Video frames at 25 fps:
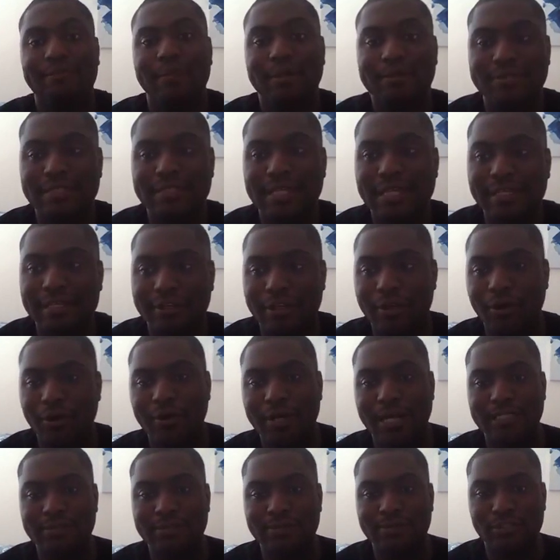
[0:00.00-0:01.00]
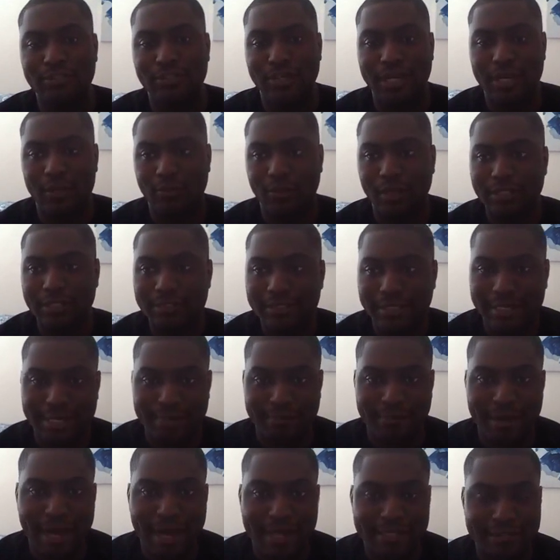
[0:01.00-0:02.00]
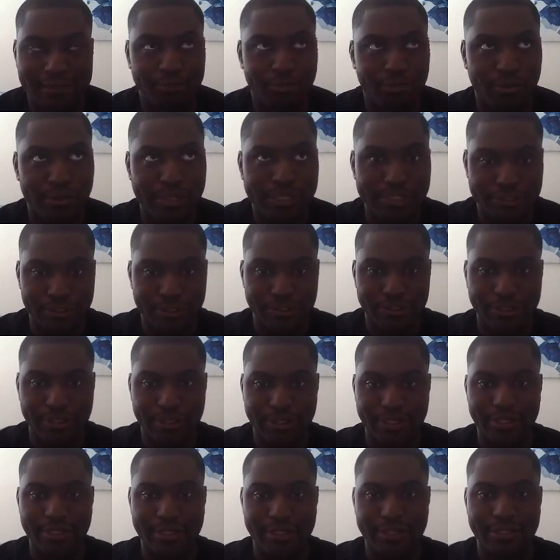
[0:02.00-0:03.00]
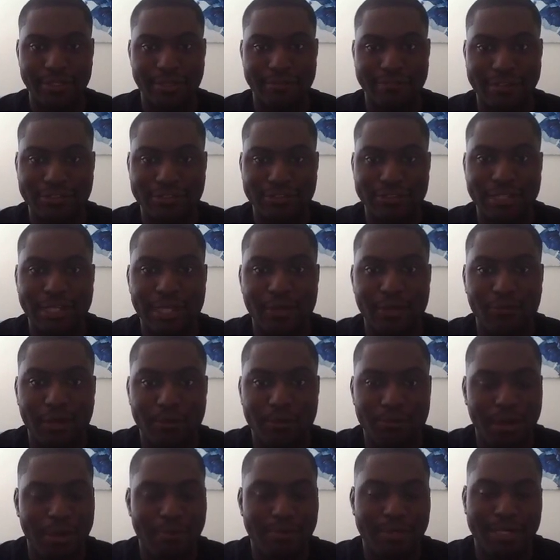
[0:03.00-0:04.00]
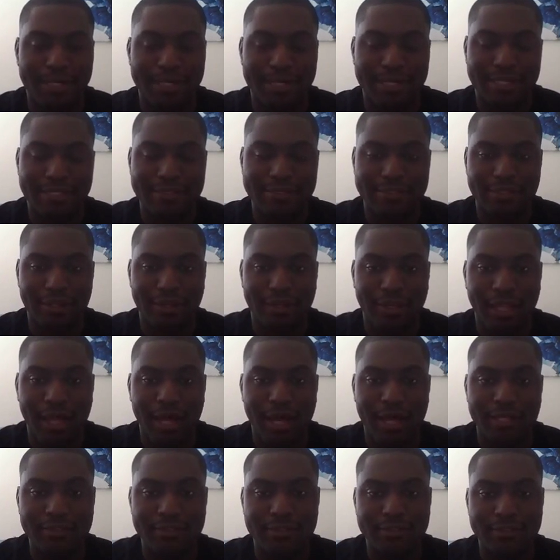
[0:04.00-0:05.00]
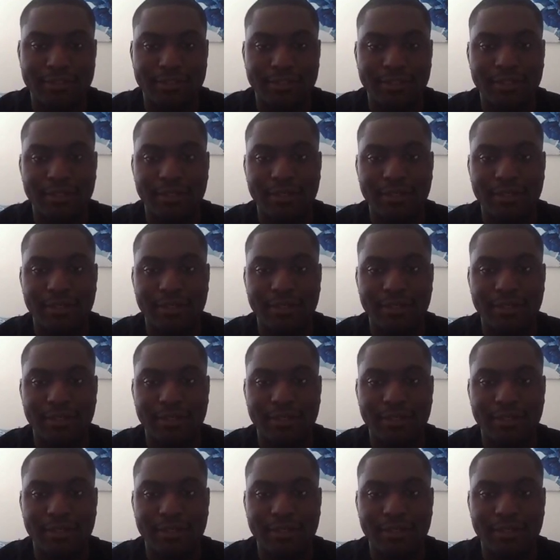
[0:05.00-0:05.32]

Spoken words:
I'm saying Conan's been trying to work to get a match. I'm pretty sure they're going to eventually get one, probably against all odds.